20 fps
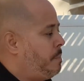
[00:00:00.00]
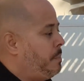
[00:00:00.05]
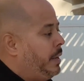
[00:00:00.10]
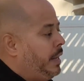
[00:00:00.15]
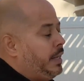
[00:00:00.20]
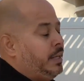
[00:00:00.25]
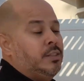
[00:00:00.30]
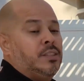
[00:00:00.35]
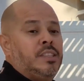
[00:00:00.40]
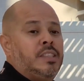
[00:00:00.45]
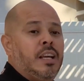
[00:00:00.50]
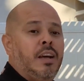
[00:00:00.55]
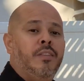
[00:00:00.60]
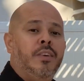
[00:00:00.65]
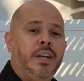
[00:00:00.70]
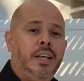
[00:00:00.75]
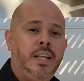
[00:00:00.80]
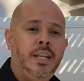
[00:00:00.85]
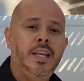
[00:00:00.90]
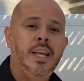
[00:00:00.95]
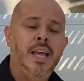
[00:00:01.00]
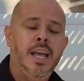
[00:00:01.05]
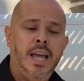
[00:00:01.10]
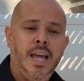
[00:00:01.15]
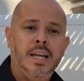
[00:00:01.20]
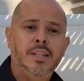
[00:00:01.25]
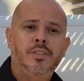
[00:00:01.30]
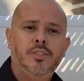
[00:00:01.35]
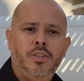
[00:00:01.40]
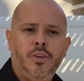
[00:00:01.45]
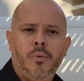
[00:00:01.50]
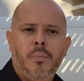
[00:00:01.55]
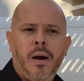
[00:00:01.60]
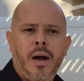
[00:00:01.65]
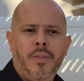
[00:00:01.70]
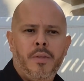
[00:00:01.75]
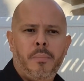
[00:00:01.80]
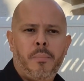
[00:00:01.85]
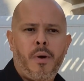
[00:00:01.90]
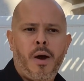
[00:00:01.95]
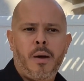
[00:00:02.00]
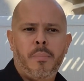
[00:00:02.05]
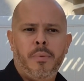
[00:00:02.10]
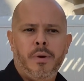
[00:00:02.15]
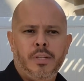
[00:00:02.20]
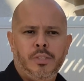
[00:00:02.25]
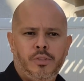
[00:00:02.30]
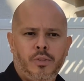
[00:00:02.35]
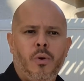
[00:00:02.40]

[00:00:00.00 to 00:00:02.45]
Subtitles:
$1,070,000 and still buy the property.